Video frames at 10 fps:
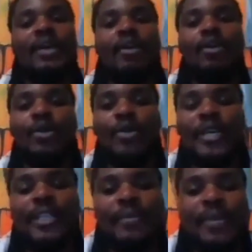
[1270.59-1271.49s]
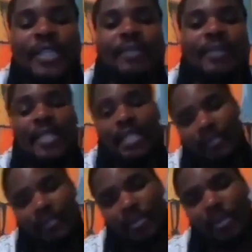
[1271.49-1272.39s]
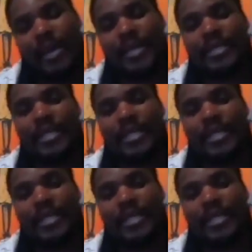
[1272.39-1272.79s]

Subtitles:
or you interpret something that is from the past.